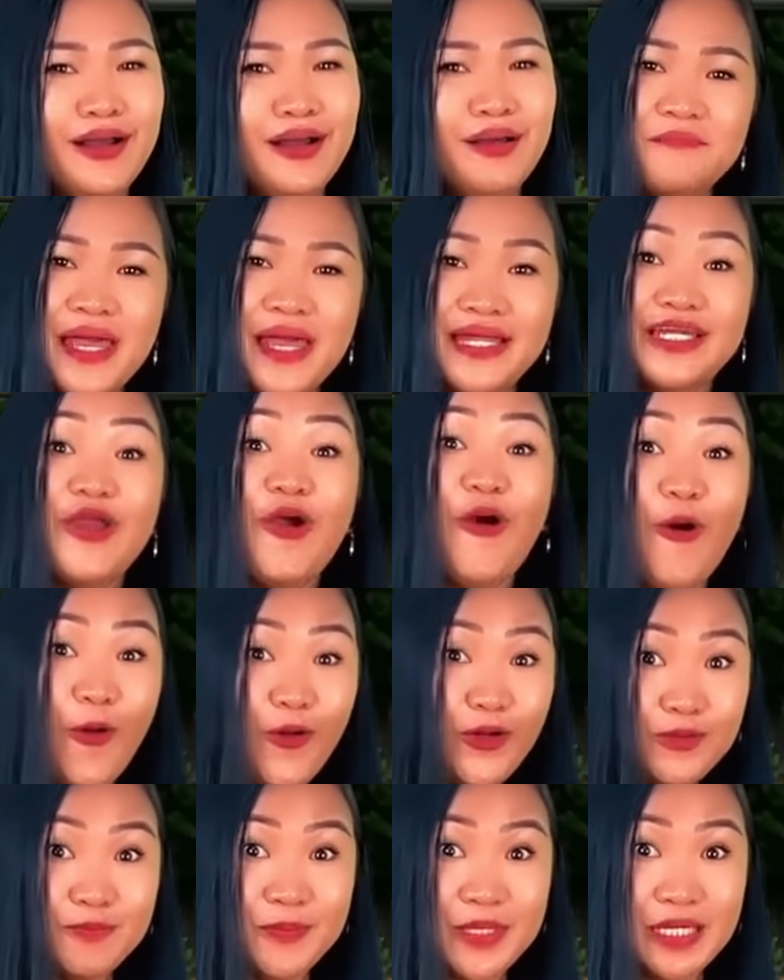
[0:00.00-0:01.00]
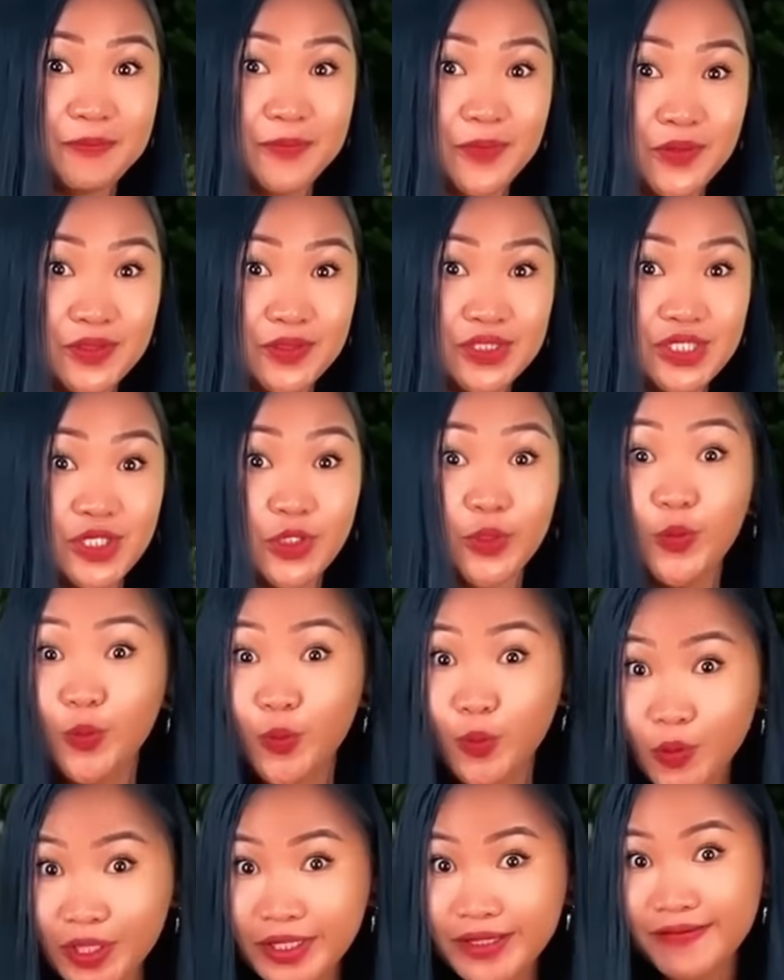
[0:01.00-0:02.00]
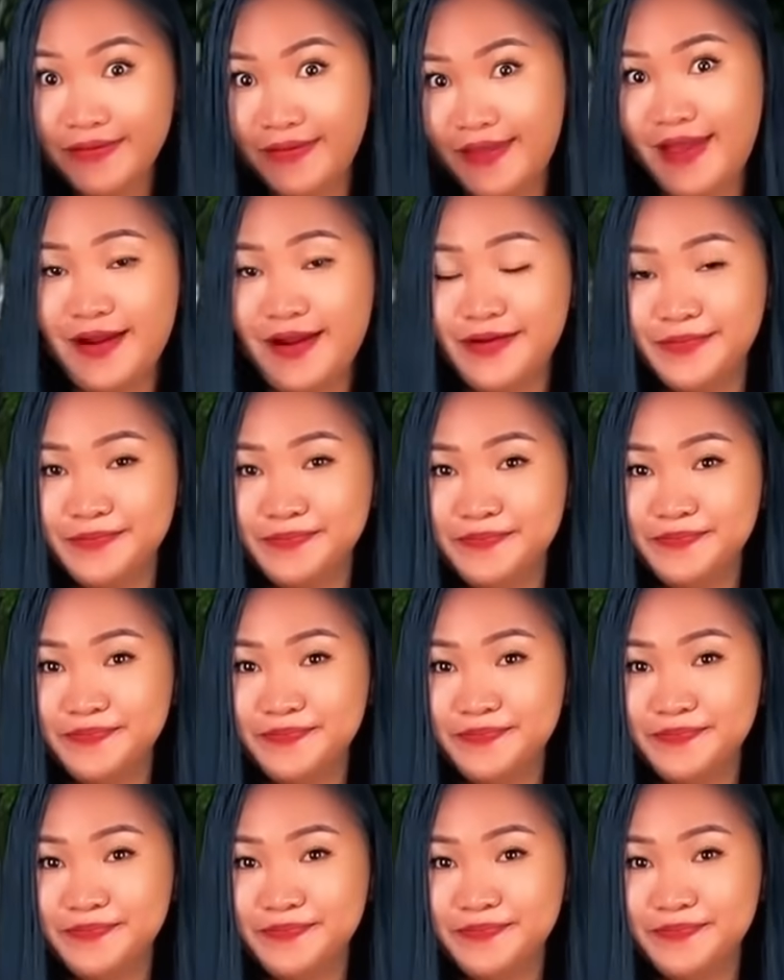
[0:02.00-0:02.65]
Many old people still work there.